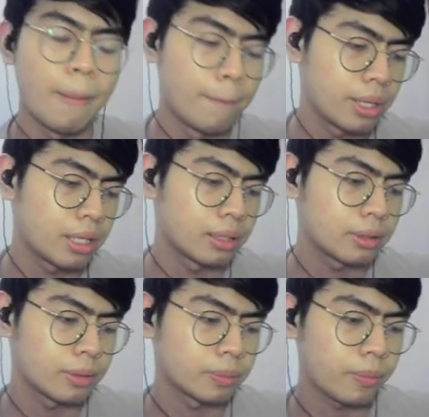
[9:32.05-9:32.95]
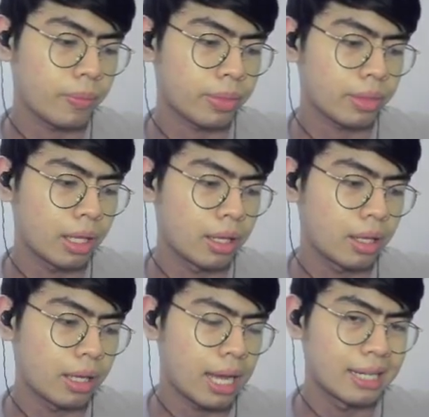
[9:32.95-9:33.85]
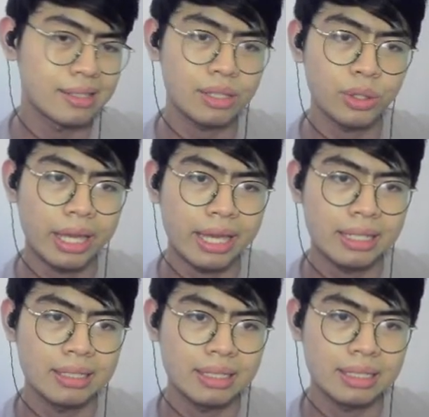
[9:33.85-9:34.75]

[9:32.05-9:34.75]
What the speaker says: But I decided to add